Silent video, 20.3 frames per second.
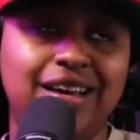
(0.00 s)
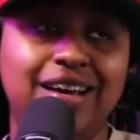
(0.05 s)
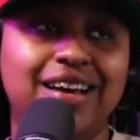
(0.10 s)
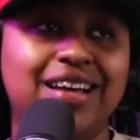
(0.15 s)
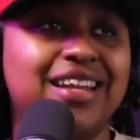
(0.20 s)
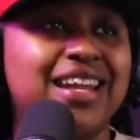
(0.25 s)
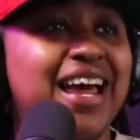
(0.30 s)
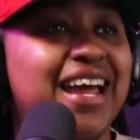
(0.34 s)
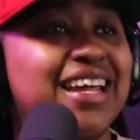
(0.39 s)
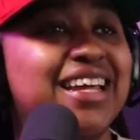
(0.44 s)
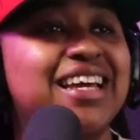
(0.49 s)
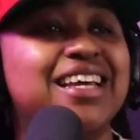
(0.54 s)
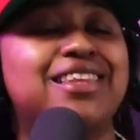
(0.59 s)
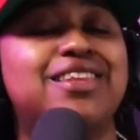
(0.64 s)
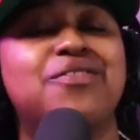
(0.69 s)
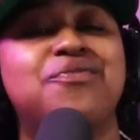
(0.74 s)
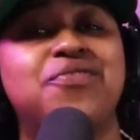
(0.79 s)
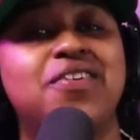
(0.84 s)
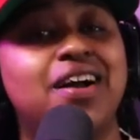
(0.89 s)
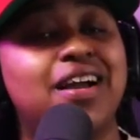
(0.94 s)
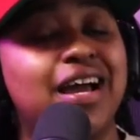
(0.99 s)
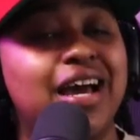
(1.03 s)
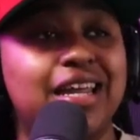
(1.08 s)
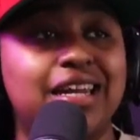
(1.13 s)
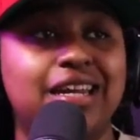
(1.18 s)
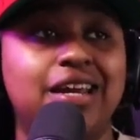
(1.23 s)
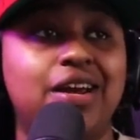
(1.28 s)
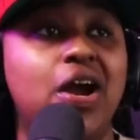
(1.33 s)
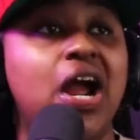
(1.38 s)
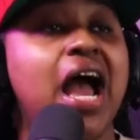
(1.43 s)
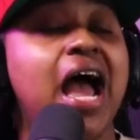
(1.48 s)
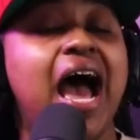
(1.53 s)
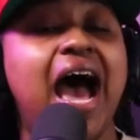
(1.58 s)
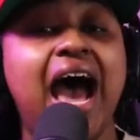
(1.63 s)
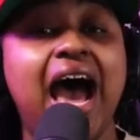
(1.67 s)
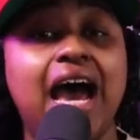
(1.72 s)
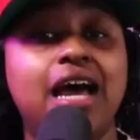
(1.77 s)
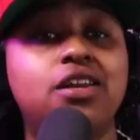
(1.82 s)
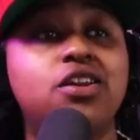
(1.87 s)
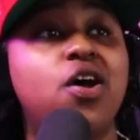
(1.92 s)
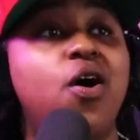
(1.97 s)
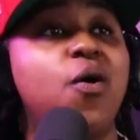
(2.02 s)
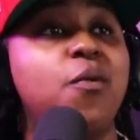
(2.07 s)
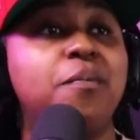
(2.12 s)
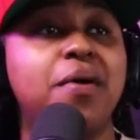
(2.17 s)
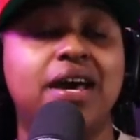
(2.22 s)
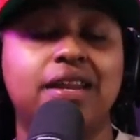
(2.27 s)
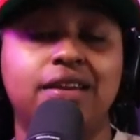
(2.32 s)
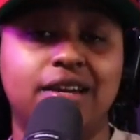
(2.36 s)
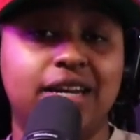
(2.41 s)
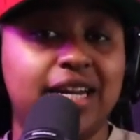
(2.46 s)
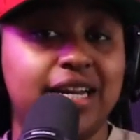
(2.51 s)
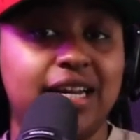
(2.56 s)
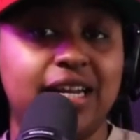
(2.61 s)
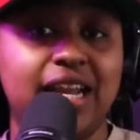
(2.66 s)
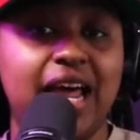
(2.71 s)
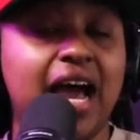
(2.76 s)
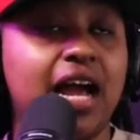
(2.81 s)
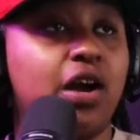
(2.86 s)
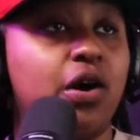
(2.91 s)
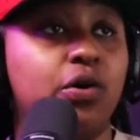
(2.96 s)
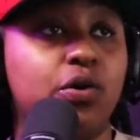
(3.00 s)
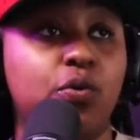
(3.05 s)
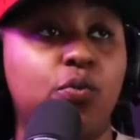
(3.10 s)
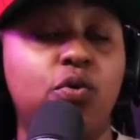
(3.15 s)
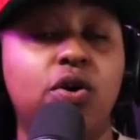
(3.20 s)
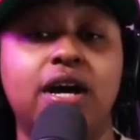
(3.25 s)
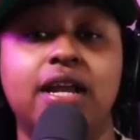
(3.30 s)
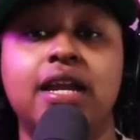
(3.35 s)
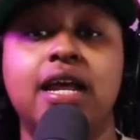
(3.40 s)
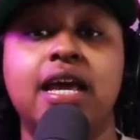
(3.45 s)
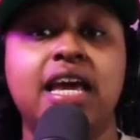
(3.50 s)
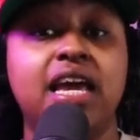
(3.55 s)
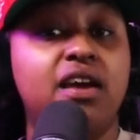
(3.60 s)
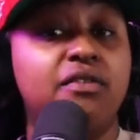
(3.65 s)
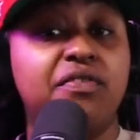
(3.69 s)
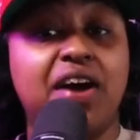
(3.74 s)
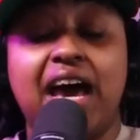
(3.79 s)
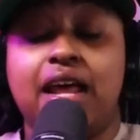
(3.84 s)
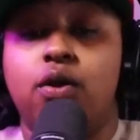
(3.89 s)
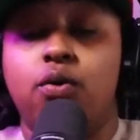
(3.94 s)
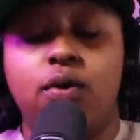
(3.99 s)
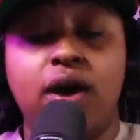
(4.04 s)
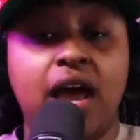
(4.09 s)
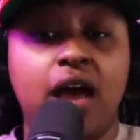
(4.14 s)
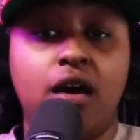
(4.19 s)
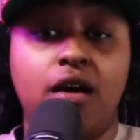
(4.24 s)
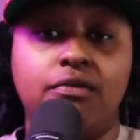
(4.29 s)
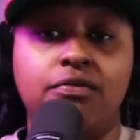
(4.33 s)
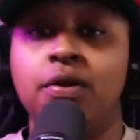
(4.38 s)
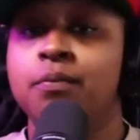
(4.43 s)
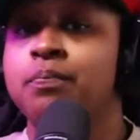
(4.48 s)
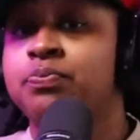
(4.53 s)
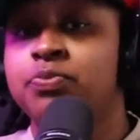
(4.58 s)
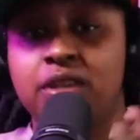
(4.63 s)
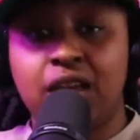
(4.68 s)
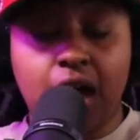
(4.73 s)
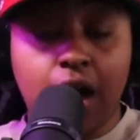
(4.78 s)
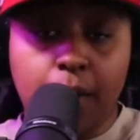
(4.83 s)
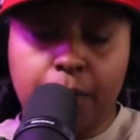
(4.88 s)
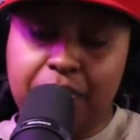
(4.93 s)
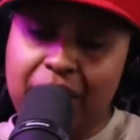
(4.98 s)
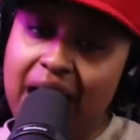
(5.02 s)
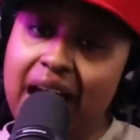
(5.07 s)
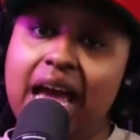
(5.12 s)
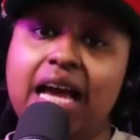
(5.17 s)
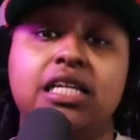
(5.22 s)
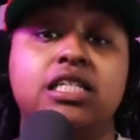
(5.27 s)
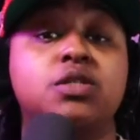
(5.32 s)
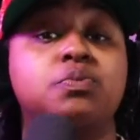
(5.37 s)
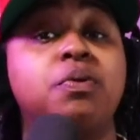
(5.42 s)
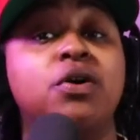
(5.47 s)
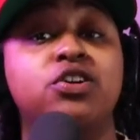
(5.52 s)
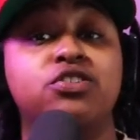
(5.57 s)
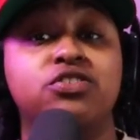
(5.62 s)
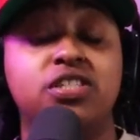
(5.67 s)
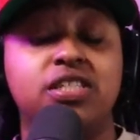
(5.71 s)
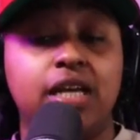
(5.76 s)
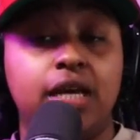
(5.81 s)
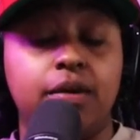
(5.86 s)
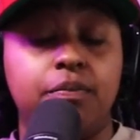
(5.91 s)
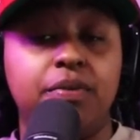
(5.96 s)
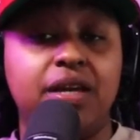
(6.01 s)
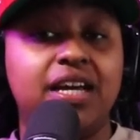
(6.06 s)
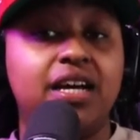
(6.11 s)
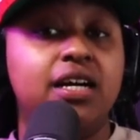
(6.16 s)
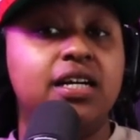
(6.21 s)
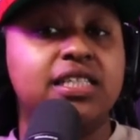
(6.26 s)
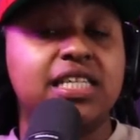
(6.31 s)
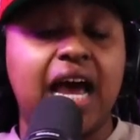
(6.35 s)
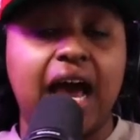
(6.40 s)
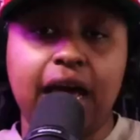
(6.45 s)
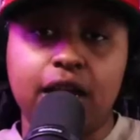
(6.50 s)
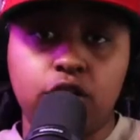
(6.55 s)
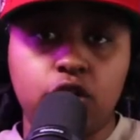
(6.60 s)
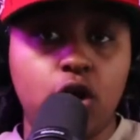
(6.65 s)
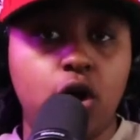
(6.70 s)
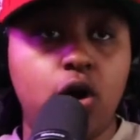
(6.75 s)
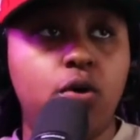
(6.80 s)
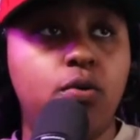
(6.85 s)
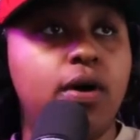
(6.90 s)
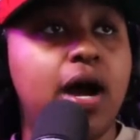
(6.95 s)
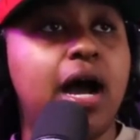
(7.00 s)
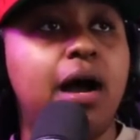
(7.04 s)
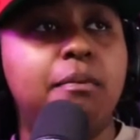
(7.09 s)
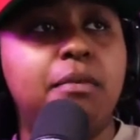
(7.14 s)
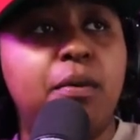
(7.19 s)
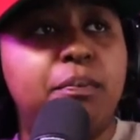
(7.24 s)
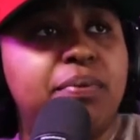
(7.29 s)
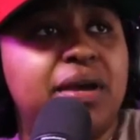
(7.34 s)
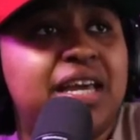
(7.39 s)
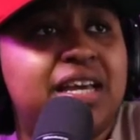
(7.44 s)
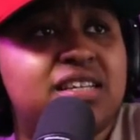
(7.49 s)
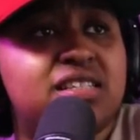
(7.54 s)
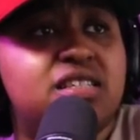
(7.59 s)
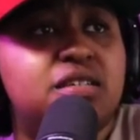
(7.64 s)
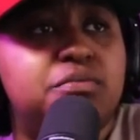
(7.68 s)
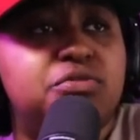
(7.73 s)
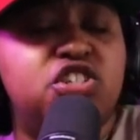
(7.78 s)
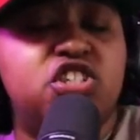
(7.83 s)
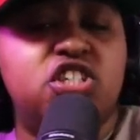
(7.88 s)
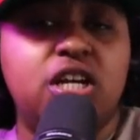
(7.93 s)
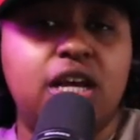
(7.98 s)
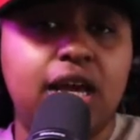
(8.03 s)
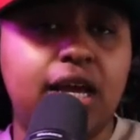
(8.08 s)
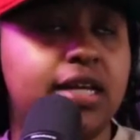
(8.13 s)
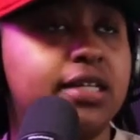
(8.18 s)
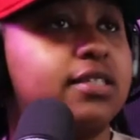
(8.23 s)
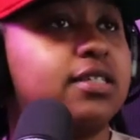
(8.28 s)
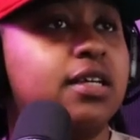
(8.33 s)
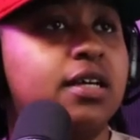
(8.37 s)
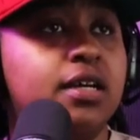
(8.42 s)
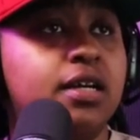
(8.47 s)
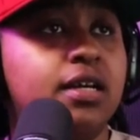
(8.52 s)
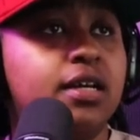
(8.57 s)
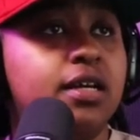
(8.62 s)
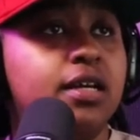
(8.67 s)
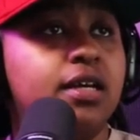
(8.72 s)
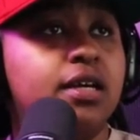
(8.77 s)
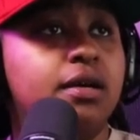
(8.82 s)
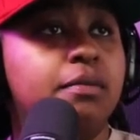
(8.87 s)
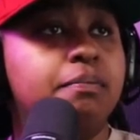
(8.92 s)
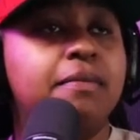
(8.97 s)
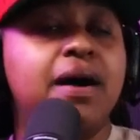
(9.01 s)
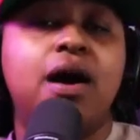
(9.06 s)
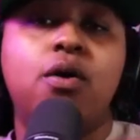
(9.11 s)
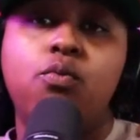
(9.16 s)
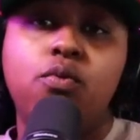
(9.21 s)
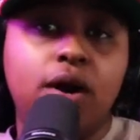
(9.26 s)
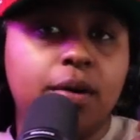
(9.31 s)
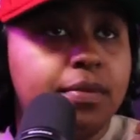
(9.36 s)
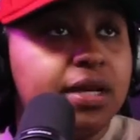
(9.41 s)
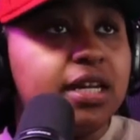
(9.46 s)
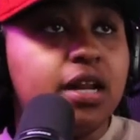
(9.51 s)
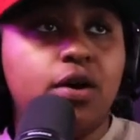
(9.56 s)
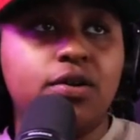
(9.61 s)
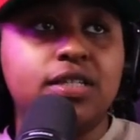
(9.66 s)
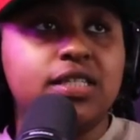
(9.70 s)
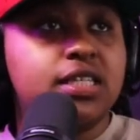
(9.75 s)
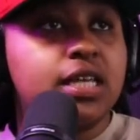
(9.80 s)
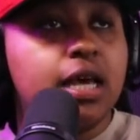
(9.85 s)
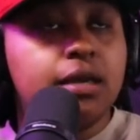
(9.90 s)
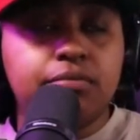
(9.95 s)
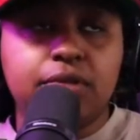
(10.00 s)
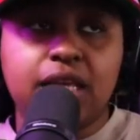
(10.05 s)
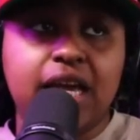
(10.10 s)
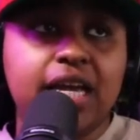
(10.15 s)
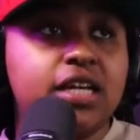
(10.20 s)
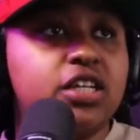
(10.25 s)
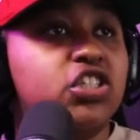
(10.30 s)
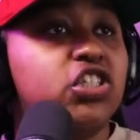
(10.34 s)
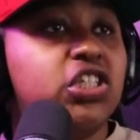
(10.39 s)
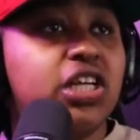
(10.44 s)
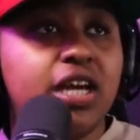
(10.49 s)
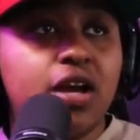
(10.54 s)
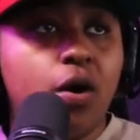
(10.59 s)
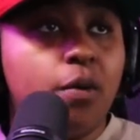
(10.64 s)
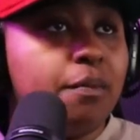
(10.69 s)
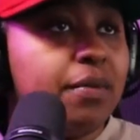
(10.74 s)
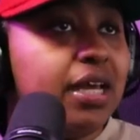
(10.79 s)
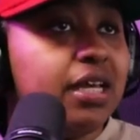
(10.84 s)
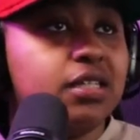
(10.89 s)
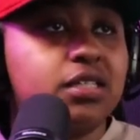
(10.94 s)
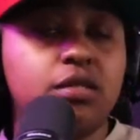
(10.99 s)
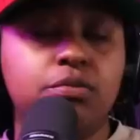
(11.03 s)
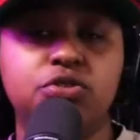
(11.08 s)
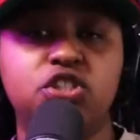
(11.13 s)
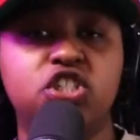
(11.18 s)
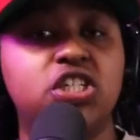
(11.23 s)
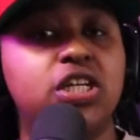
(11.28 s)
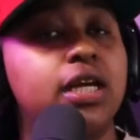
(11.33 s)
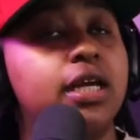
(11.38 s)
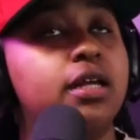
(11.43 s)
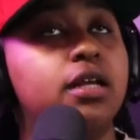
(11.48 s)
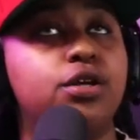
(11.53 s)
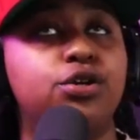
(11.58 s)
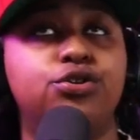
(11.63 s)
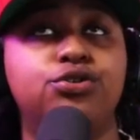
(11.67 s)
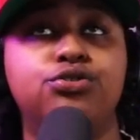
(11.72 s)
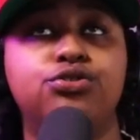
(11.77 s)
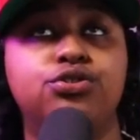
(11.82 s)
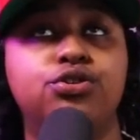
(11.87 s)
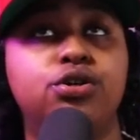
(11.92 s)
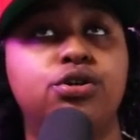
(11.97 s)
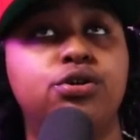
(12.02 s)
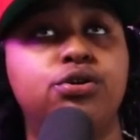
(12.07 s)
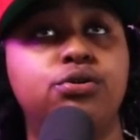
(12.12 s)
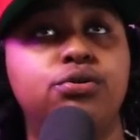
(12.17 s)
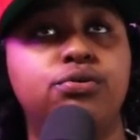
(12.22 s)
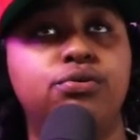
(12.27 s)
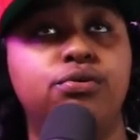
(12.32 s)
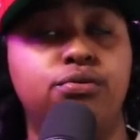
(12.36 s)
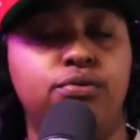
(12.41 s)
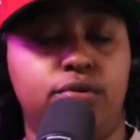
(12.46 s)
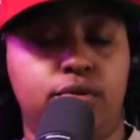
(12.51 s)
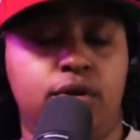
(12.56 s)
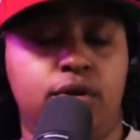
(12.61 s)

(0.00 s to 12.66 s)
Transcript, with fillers: Like, get the fuck out of here. I know better than to not go to one if I don't have a pass per se, because I know I'ma be in some shit. My woman know the same thing because she gonna be in some shit too.